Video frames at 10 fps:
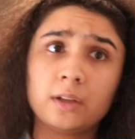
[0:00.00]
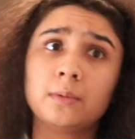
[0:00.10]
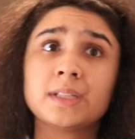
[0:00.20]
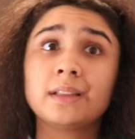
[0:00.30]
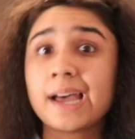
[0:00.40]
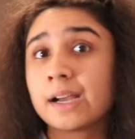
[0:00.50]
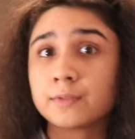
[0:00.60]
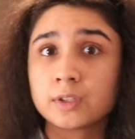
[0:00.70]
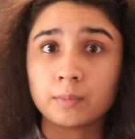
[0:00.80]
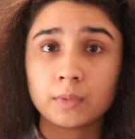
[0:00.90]
there was a lack
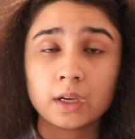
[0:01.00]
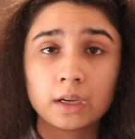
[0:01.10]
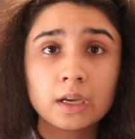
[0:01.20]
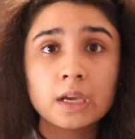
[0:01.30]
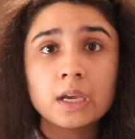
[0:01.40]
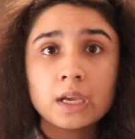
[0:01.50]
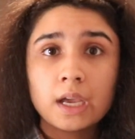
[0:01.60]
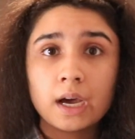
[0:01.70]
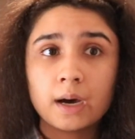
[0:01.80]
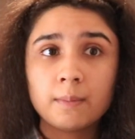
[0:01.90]
of something,
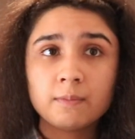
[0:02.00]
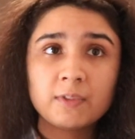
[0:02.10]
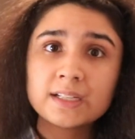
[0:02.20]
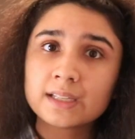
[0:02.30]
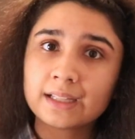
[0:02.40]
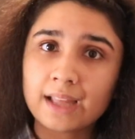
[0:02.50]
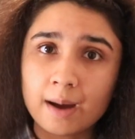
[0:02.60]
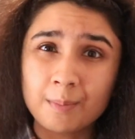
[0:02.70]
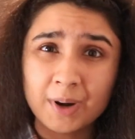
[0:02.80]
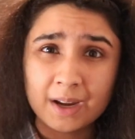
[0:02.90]
things like
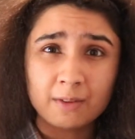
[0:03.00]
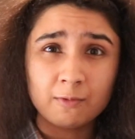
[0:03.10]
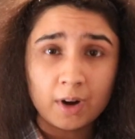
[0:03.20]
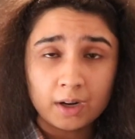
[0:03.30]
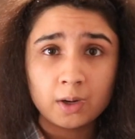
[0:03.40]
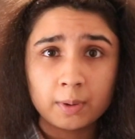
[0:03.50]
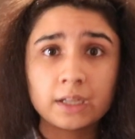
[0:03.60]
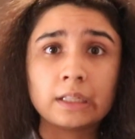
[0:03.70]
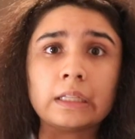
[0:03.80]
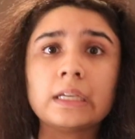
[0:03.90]
that. But very
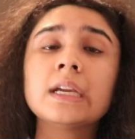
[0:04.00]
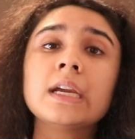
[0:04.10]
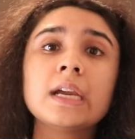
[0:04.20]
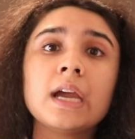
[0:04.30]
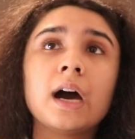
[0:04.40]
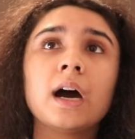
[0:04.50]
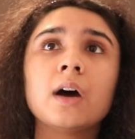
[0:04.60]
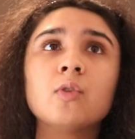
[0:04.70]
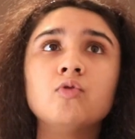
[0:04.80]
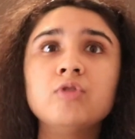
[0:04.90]
quickly,
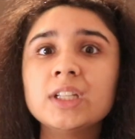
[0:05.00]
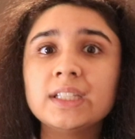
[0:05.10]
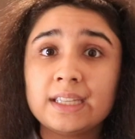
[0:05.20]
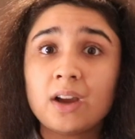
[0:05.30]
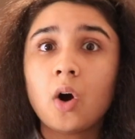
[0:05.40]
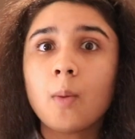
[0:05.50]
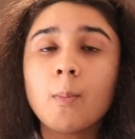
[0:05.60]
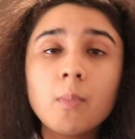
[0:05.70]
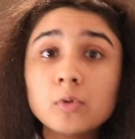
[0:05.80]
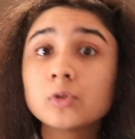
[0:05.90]
really,
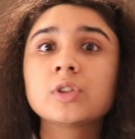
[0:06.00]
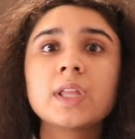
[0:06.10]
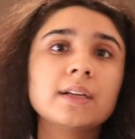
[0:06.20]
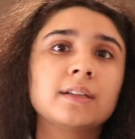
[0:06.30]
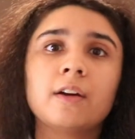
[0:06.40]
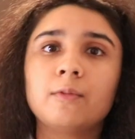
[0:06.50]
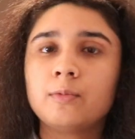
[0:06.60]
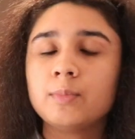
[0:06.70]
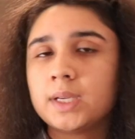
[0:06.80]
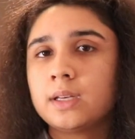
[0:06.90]
most things
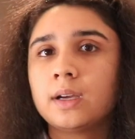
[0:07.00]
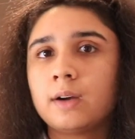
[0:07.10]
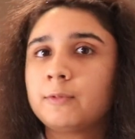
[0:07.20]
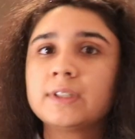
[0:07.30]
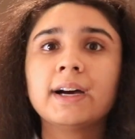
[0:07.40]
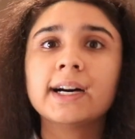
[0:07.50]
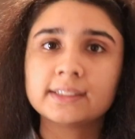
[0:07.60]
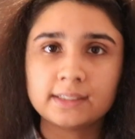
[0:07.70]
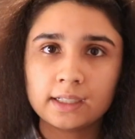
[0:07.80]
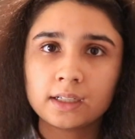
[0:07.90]
have been
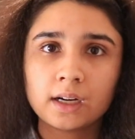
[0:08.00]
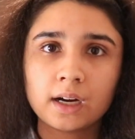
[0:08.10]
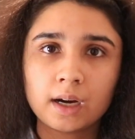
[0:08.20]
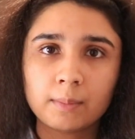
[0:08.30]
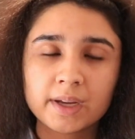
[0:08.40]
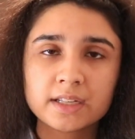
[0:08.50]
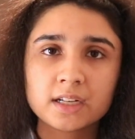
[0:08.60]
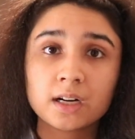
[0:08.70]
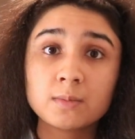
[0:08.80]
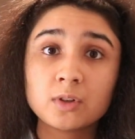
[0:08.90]
fantastic. In
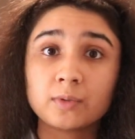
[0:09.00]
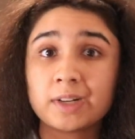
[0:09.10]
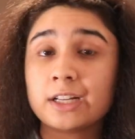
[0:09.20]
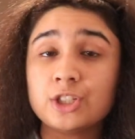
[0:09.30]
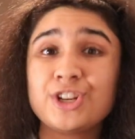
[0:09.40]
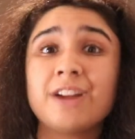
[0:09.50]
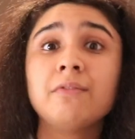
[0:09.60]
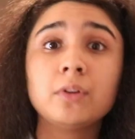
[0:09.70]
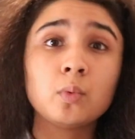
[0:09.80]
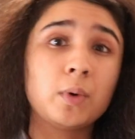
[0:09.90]
terms of kind of
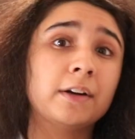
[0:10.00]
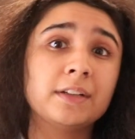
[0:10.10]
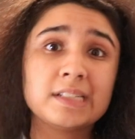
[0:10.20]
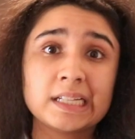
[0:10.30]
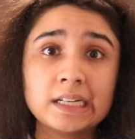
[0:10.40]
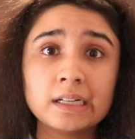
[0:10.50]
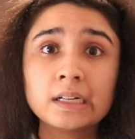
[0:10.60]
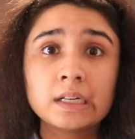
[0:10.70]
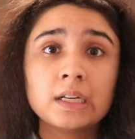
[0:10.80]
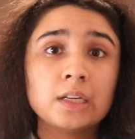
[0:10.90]
general wear and
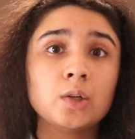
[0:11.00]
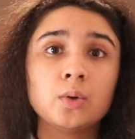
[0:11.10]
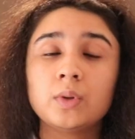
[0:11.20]
tear, you know,